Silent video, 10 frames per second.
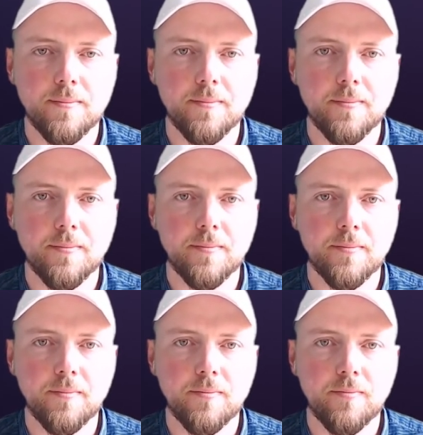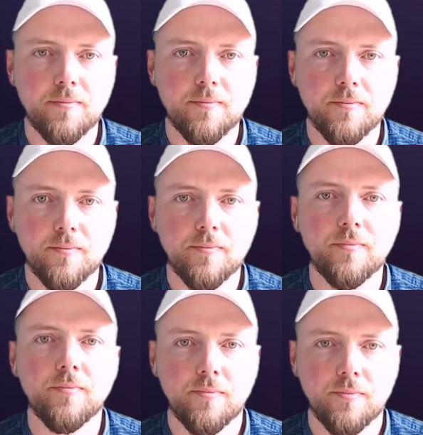
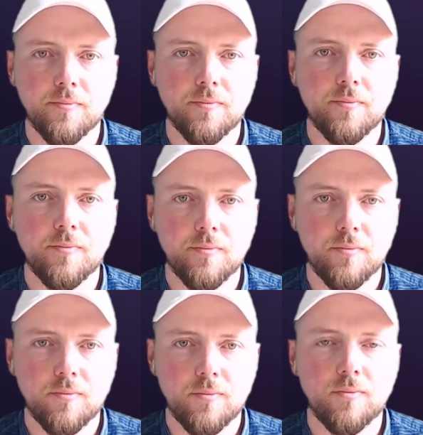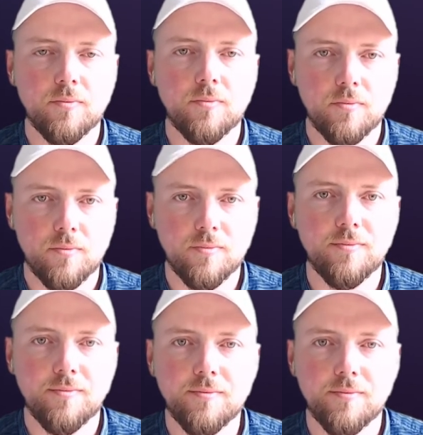
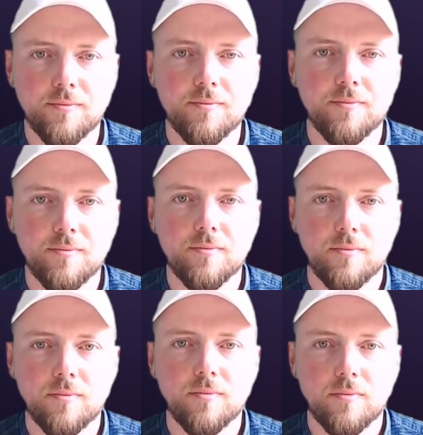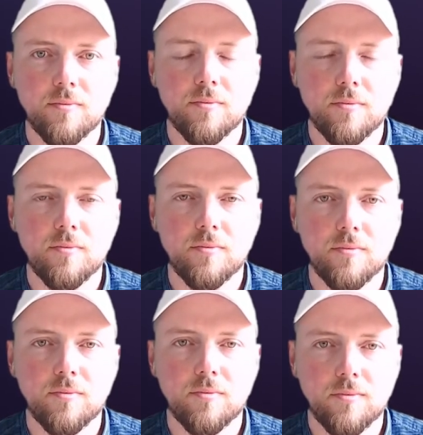
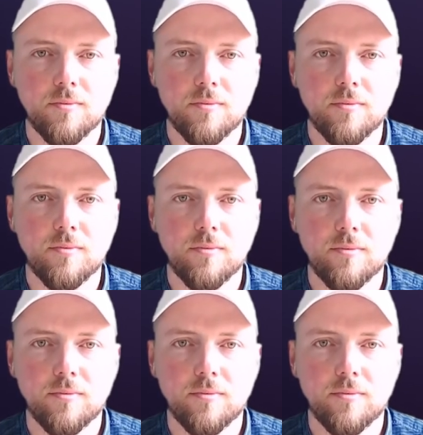The person shown says nothing.